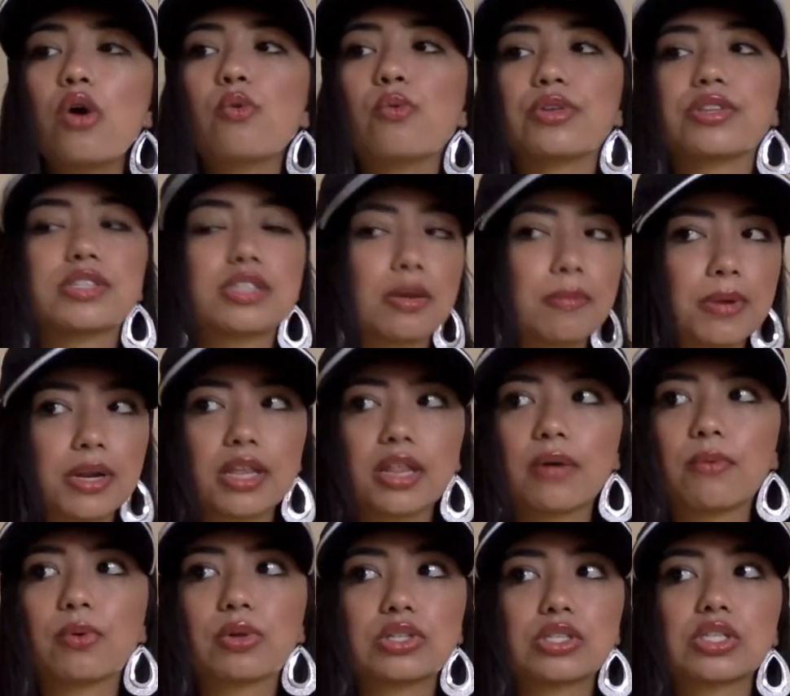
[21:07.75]
with somebody that
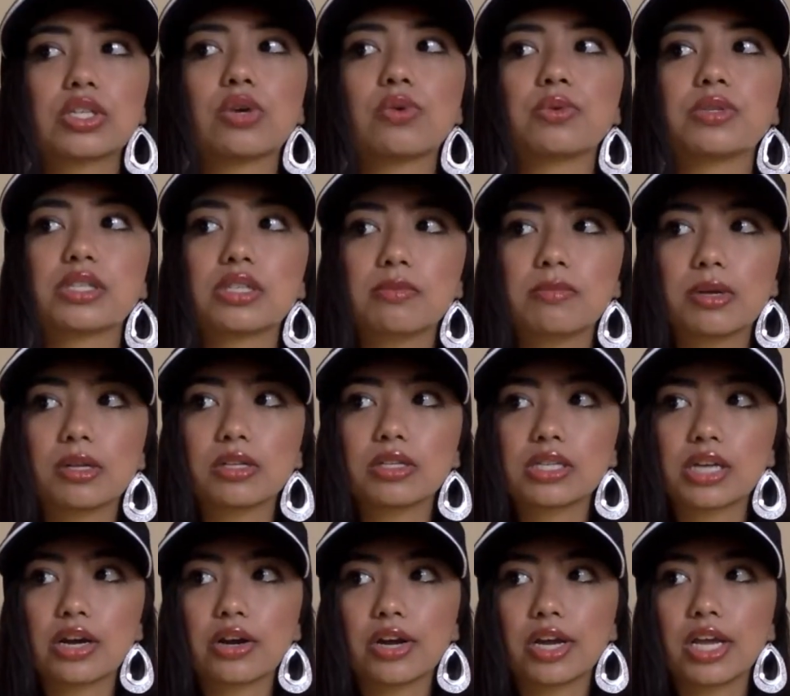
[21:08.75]
wants to go into the
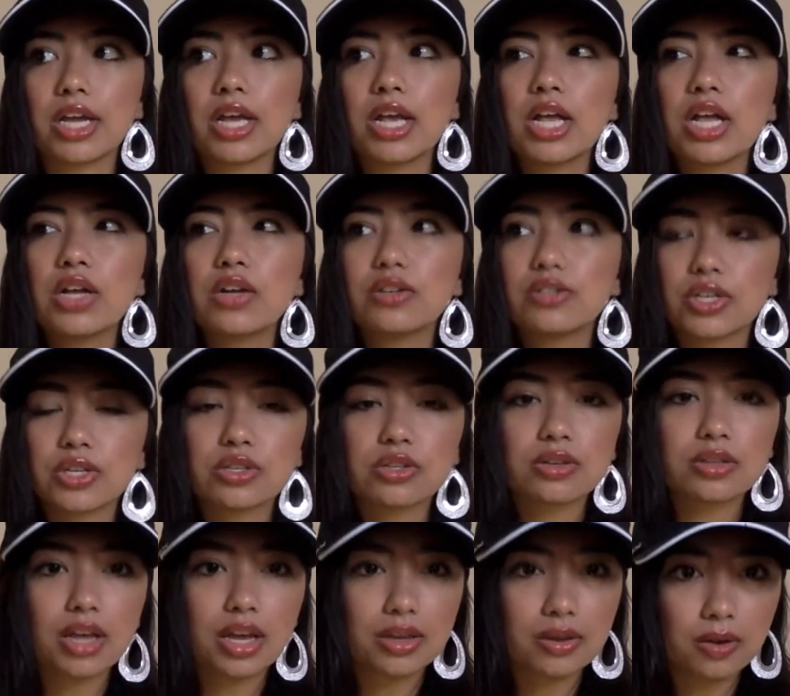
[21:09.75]
military, just so
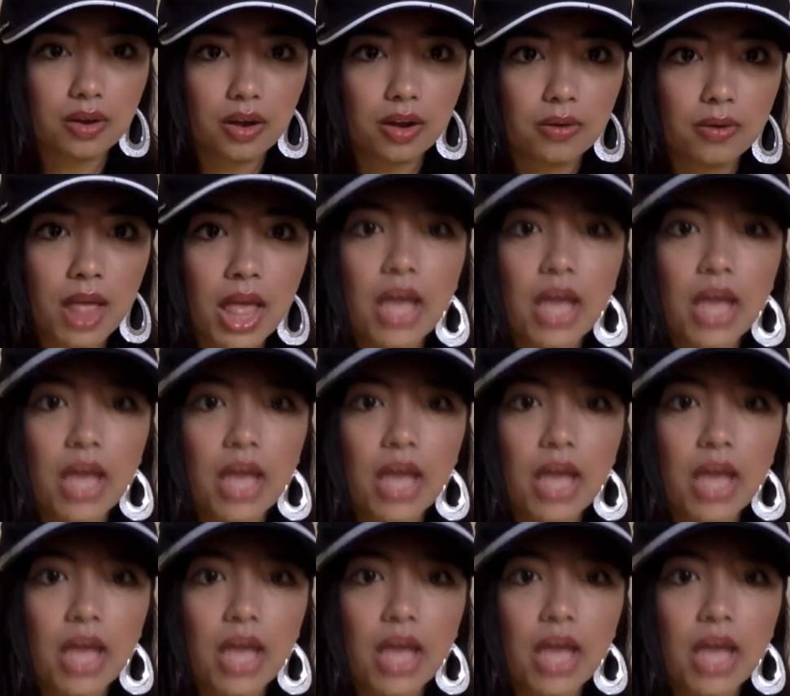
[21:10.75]
that you know.